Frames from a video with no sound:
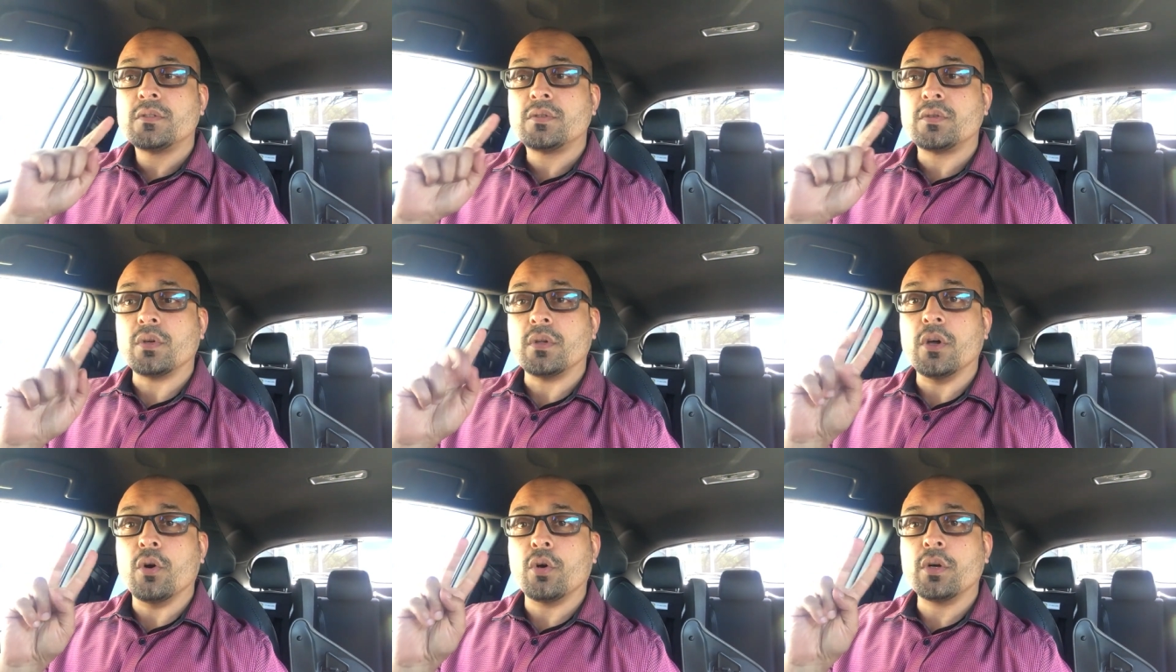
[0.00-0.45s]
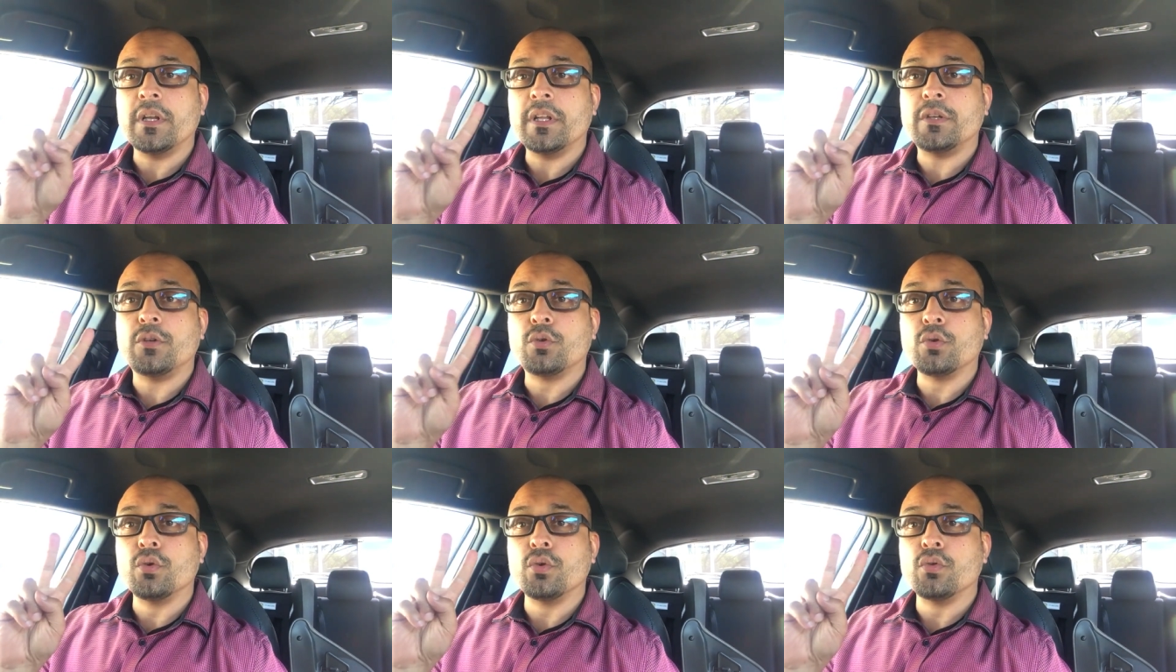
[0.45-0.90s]
so the
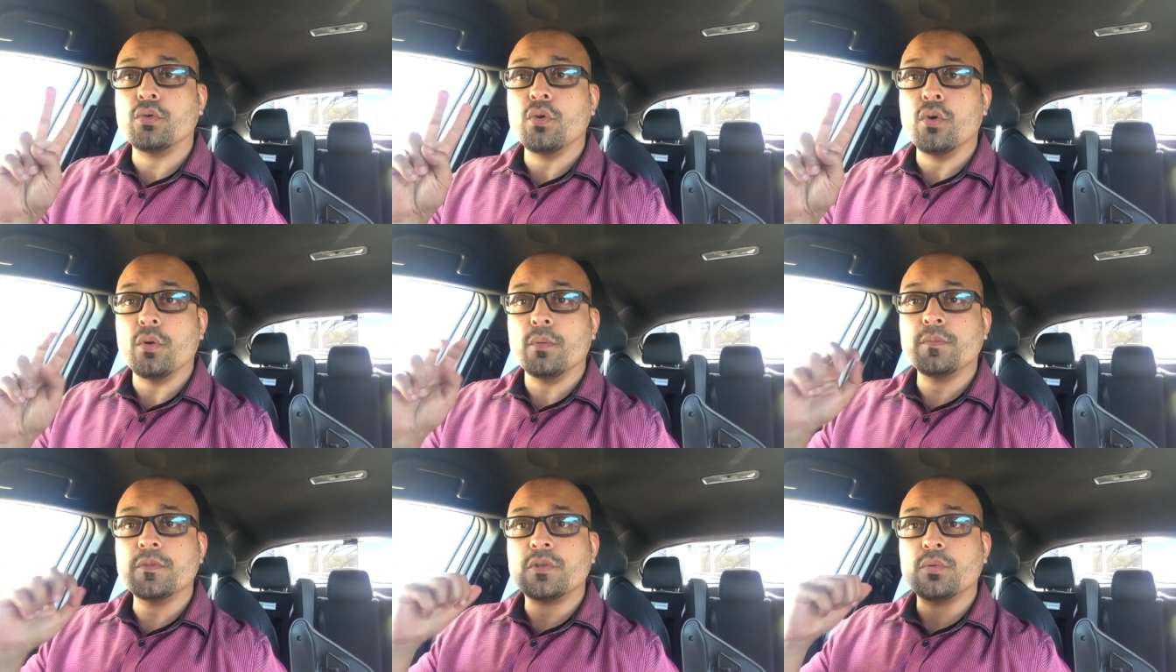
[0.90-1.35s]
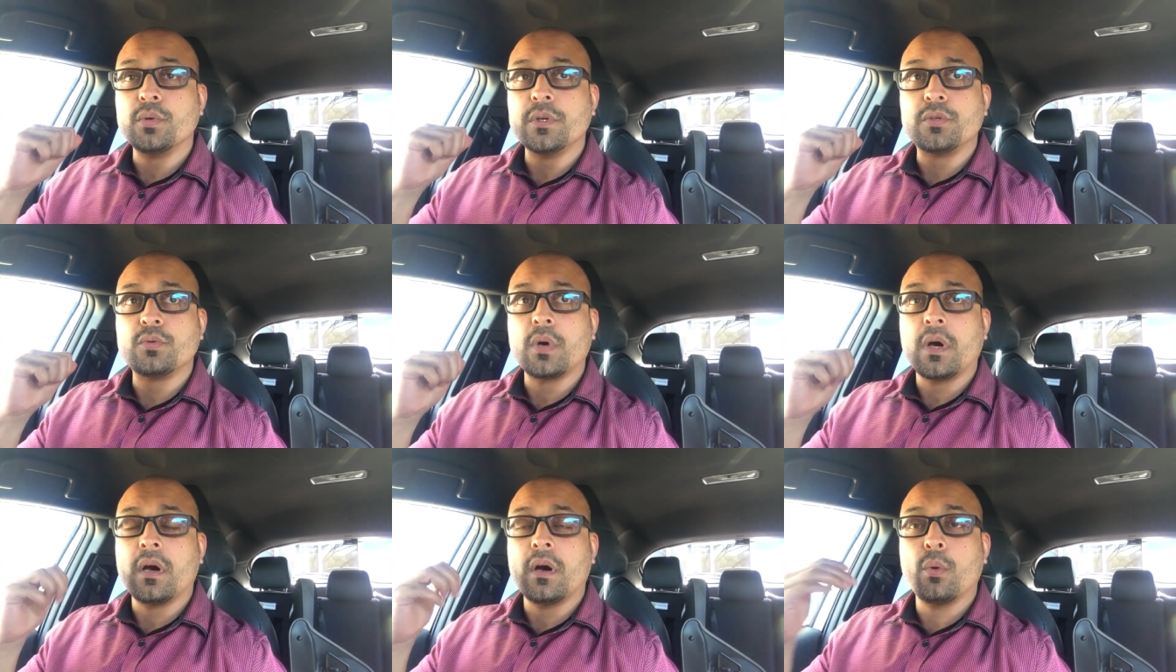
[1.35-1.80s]
only two rooms
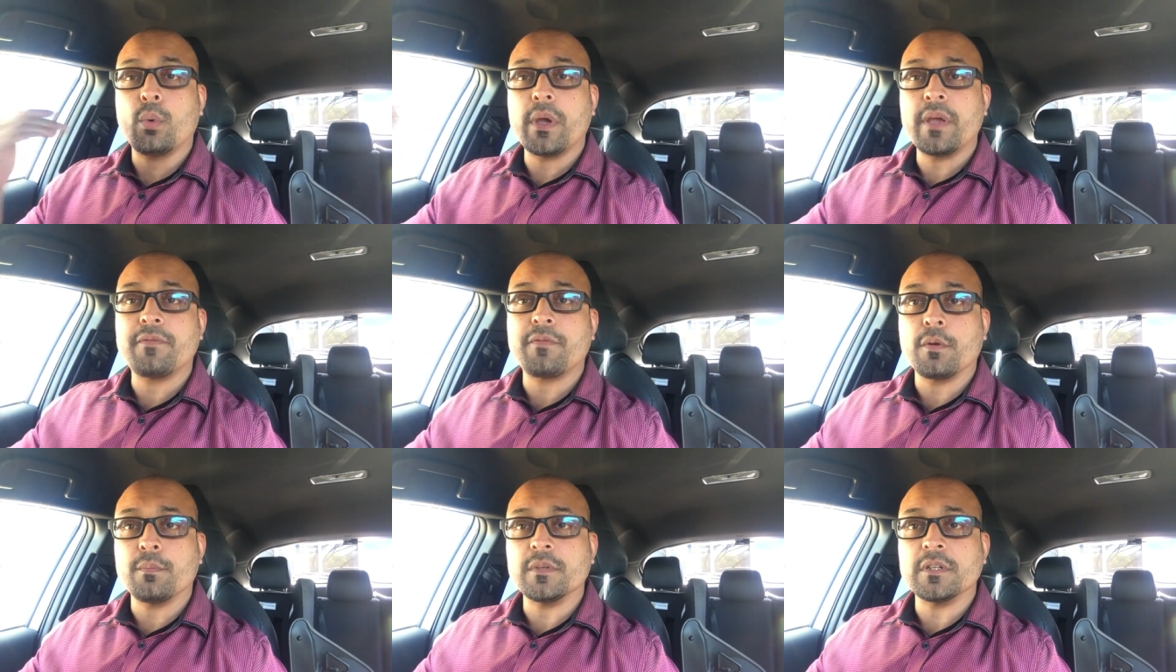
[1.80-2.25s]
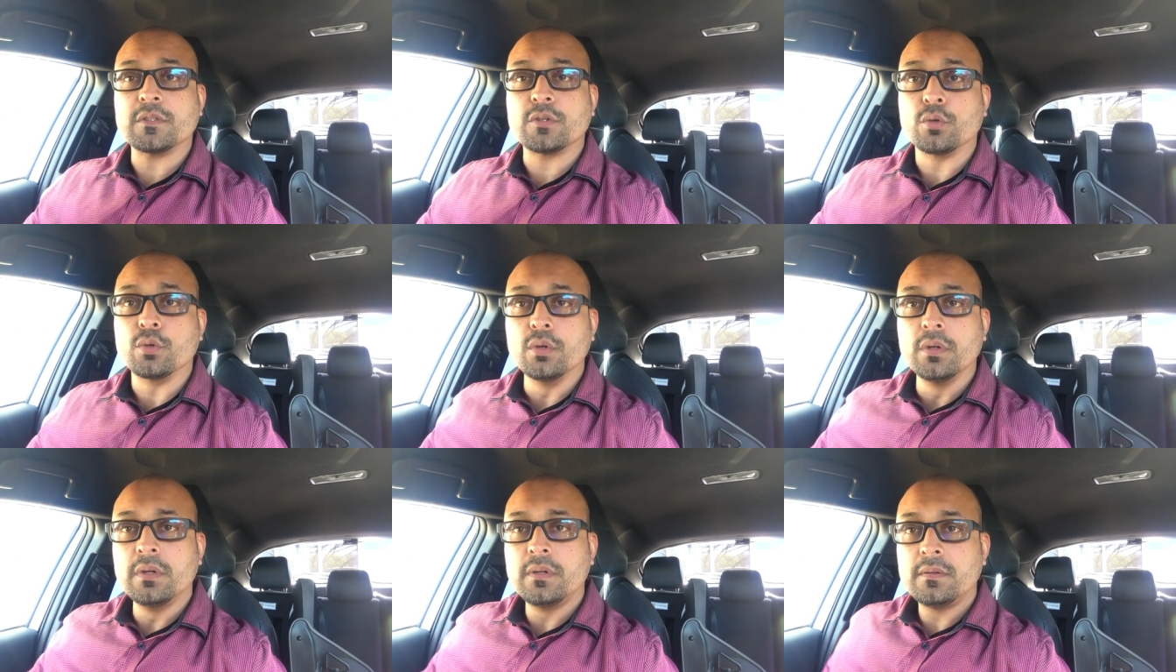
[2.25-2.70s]
which were away from the
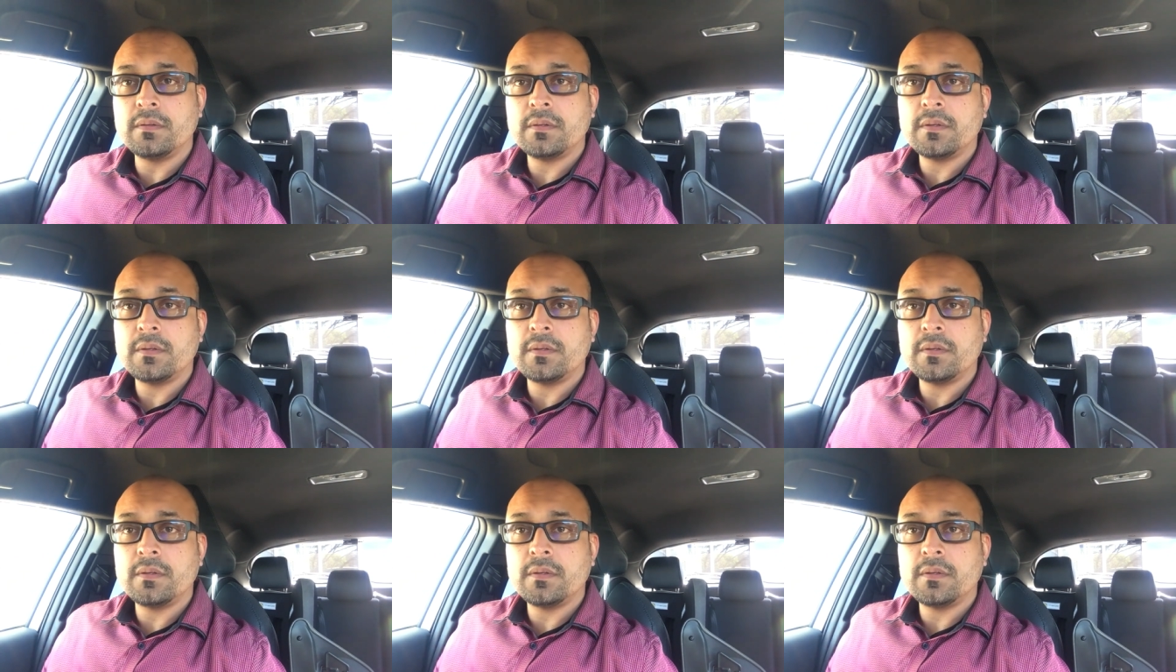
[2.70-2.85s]
school.